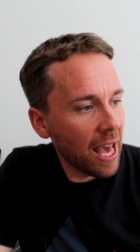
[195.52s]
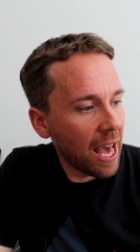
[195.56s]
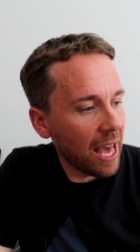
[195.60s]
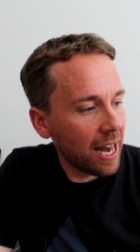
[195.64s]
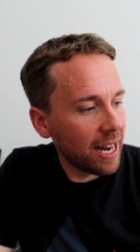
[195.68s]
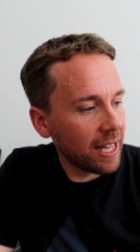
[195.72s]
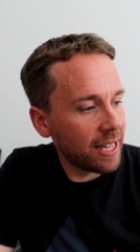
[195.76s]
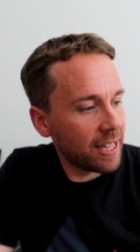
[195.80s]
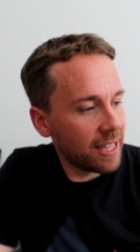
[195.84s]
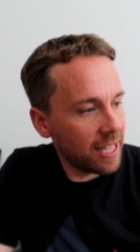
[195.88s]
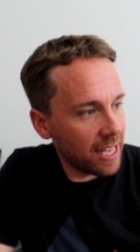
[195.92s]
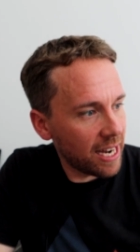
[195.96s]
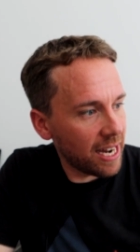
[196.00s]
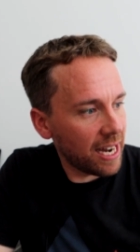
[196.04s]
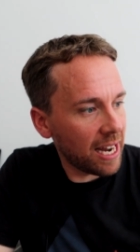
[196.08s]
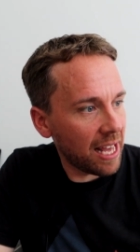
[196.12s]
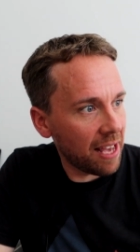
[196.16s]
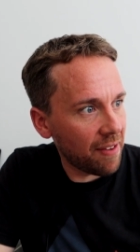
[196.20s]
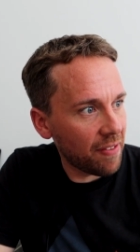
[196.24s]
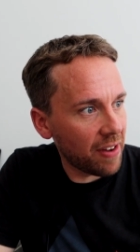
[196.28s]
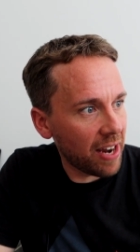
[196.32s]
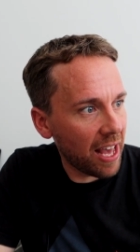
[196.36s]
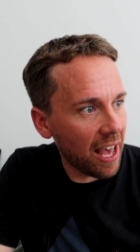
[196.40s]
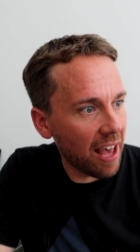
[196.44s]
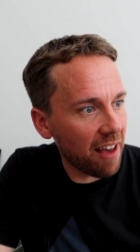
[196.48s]
And it didn't
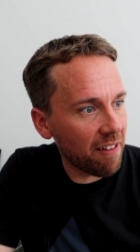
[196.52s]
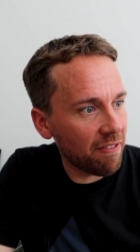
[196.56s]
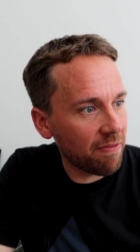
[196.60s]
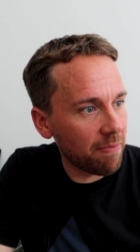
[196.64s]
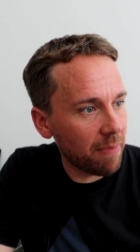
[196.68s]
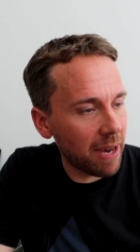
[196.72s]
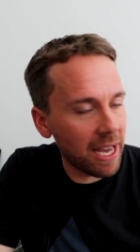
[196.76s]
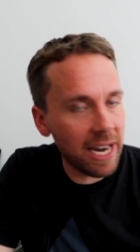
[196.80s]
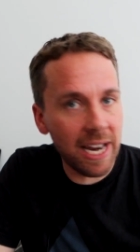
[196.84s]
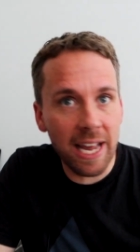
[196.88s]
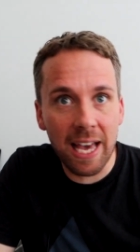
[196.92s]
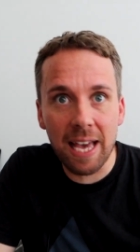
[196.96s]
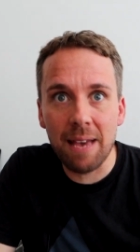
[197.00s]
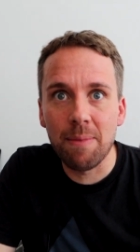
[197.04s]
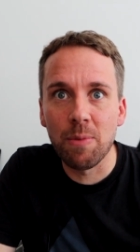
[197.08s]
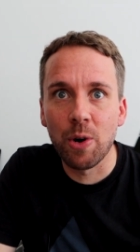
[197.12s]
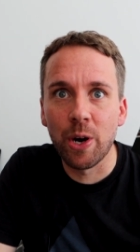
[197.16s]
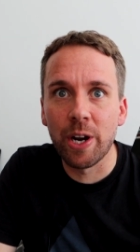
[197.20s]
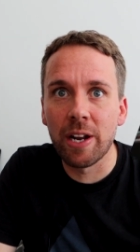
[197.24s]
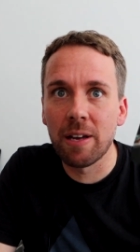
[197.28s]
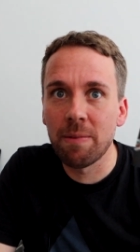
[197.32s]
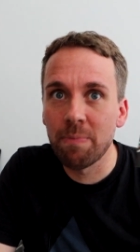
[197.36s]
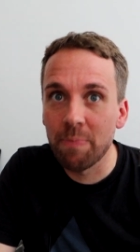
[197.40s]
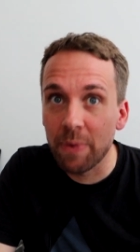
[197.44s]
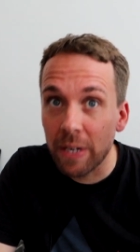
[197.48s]
even have my name
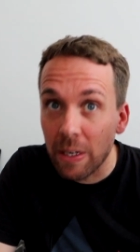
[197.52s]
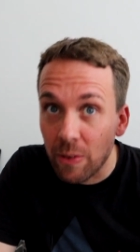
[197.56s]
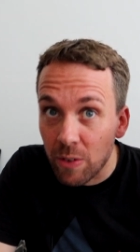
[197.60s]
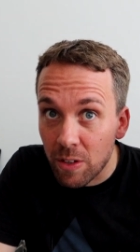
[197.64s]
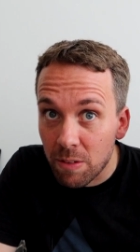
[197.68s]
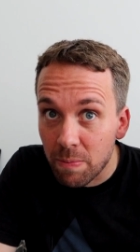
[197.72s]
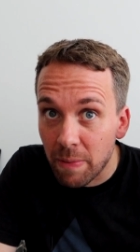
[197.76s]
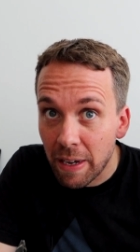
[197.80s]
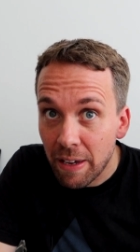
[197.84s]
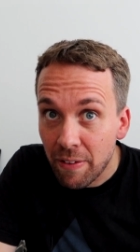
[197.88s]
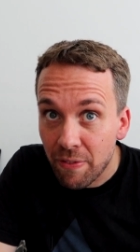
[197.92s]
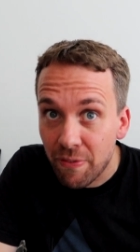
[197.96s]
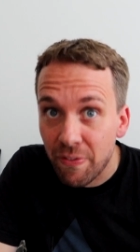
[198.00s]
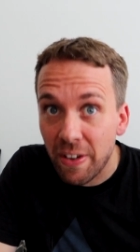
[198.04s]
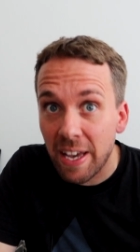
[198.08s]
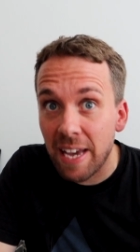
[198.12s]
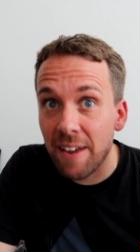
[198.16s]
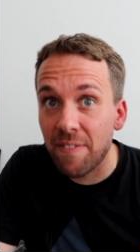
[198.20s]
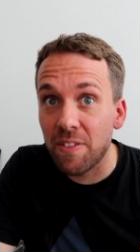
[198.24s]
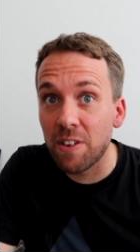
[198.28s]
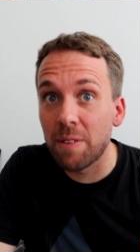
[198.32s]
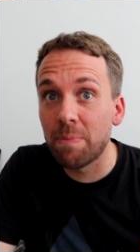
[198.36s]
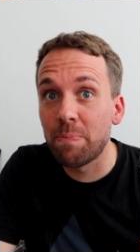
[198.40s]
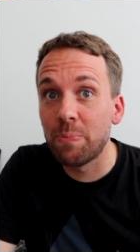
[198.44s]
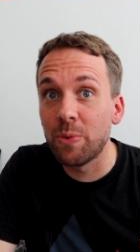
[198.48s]
on it, but it was my
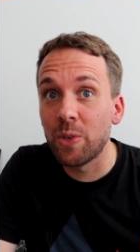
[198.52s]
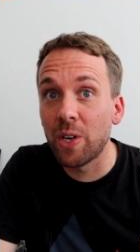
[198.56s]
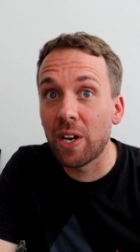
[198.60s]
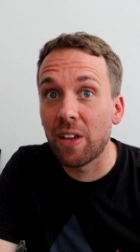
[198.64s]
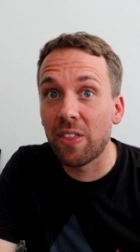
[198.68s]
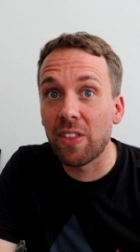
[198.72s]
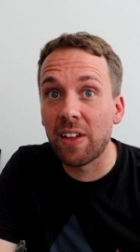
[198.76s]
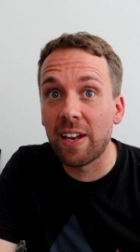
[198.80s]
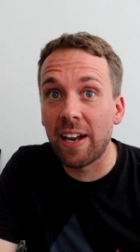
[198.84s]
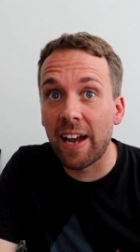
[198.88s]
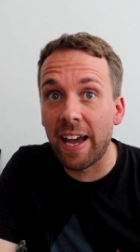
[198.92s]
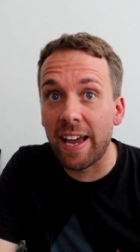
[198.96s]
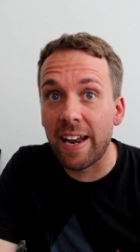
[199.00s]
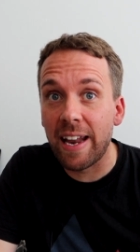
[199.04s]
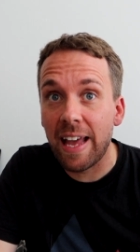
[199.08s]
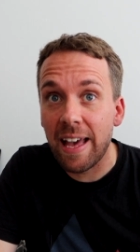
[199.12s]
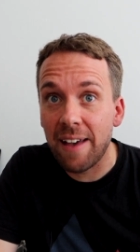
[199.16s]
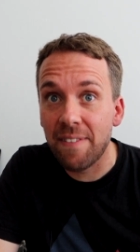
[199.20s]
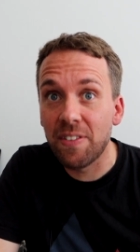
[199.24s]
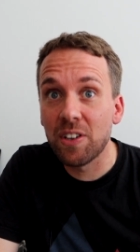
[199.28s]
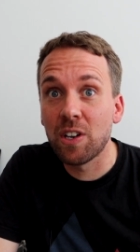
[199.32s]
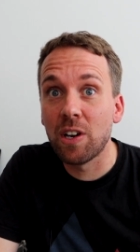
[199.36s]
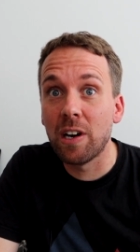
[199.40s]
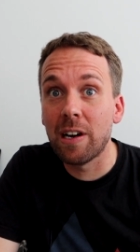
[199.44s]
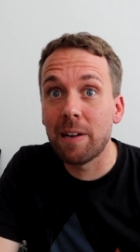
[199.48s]
favorite book that I'd
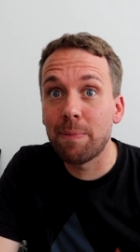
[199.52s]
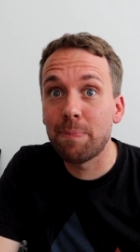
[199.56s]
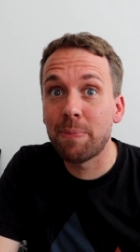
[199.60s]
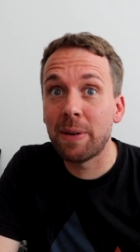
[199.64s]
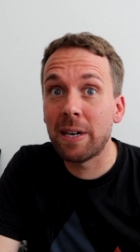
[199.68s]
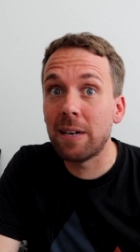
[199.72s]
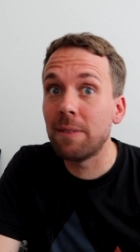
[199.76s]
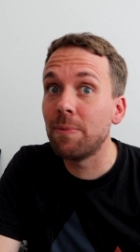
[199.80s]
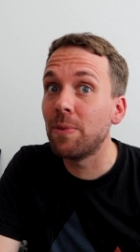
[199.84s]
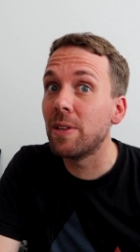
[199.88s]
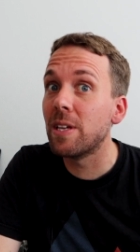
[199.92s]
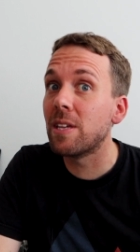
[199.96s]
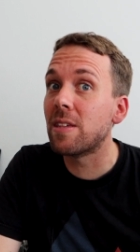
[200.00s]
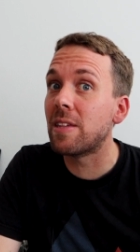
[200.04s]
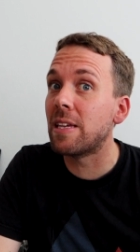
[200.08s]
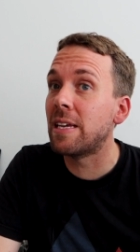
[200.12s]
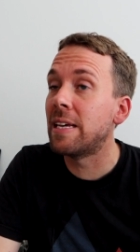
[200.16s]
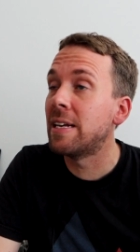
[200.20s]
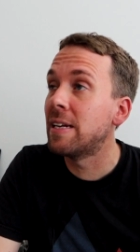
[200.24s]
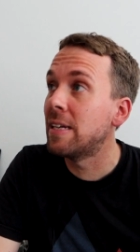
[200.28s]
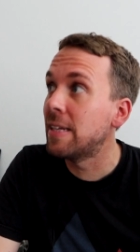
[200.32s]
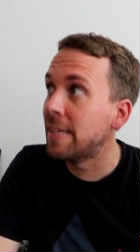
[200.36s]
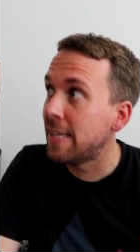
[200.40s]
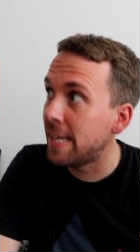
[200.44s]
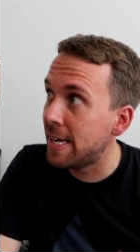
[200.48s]
ever got published,
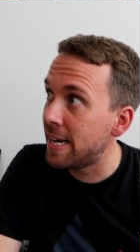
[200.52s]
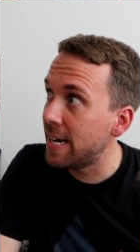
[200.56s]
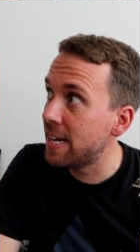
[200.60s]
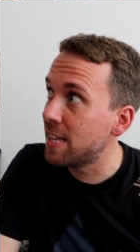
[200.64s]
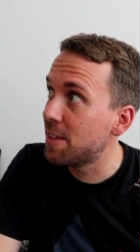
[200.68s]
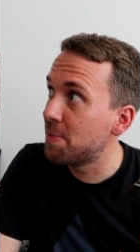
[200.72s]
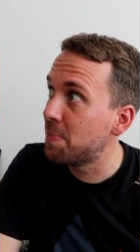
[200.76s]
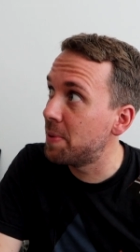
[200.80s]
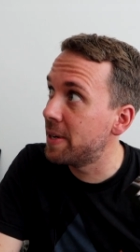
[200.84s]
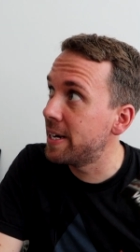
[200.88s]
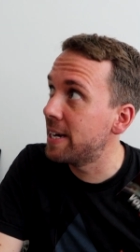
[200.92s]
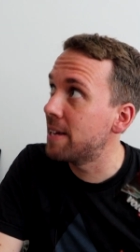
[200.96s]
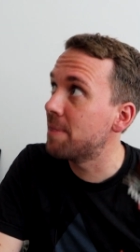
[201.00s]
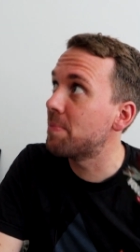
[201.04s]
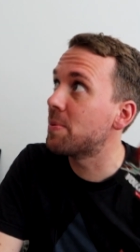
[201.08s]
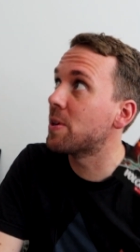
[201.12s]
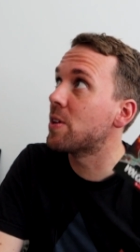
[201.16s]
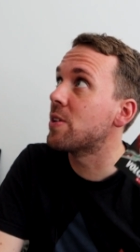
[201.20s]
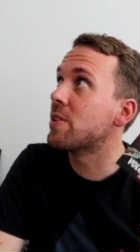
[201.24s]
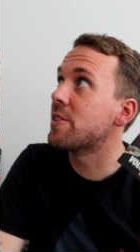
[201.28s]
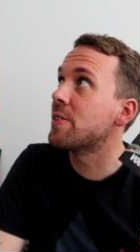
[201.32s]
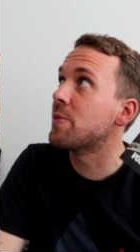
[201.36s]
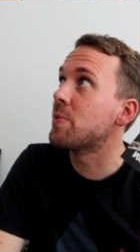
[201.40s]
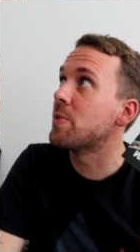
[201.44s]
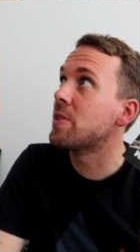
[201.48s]
in a large part
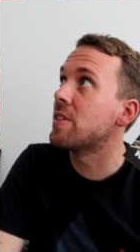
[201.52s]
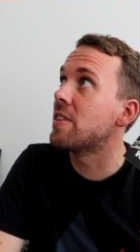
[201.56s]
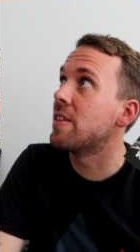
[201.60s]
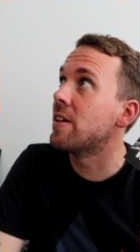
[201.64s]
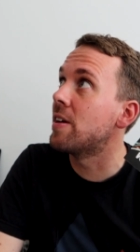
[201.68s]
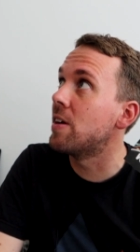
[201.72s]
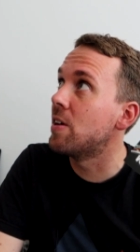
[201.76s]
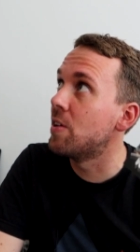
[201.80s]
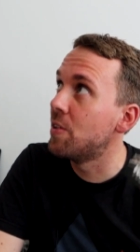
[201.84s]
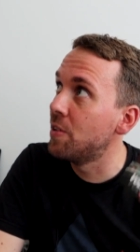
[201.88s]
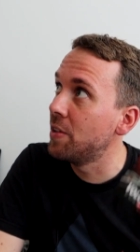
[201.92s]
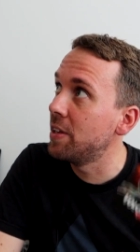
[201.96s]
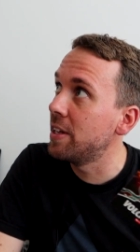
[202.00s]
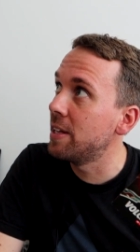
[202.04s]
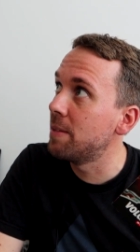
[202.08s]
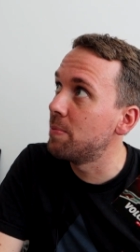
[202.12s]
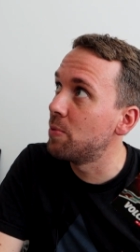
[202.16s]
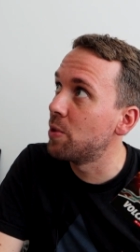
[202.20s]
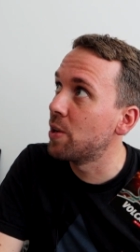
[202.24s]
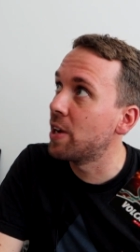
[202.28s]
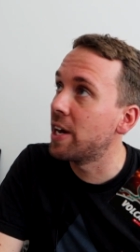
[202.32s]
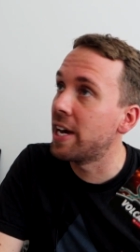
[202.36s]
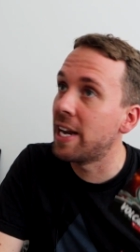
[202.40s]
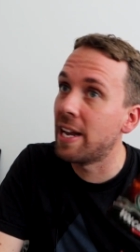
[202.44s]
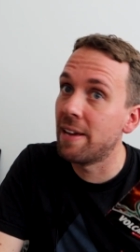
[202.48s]
because it was the only
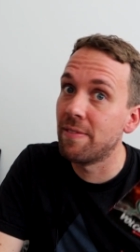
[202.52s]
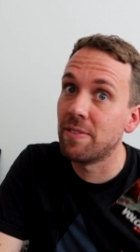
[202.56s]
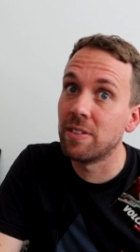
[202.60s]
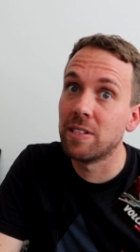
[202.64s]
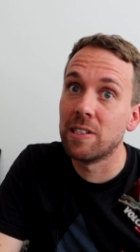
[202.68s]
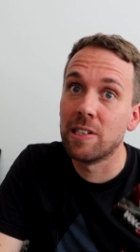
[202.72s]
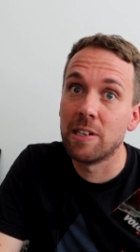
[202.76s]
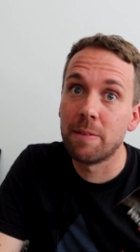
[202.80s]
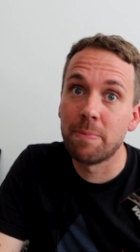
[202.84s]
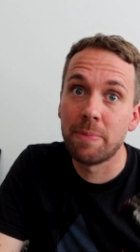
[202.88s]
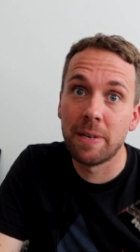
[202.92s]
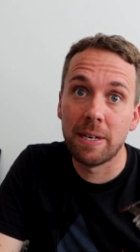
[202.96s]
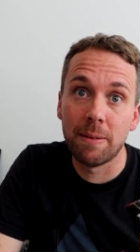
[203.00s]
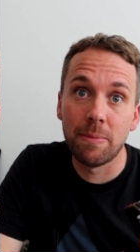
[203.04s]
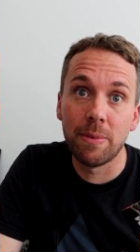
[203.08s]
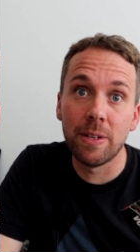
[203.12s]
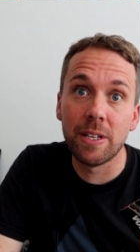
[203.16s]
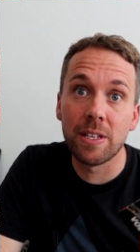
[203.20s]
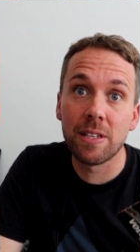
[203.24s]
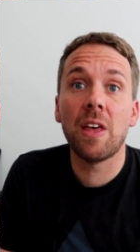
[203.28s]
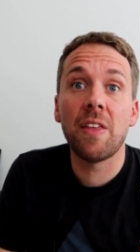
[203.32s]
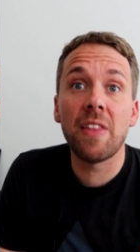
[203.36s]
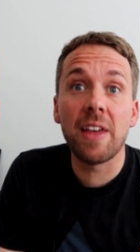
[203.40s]
book I'd ever got published.